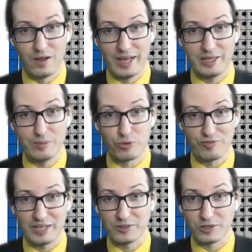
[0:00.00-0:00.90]
any
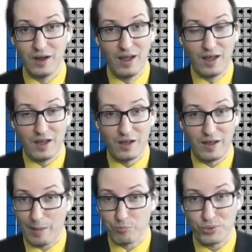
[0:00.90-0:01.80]
provider,
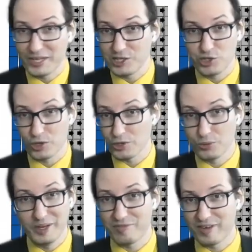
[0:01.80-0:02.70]
I'm pretty sure you
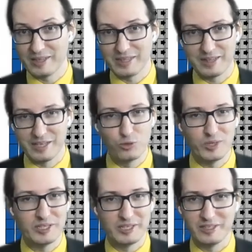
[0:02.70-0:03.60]
will find that they do
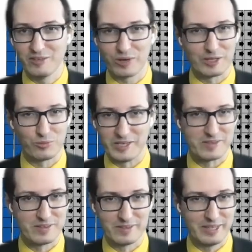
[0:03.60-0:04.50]
it in different
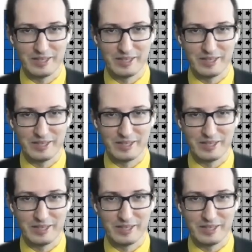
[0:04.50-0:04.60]
ways.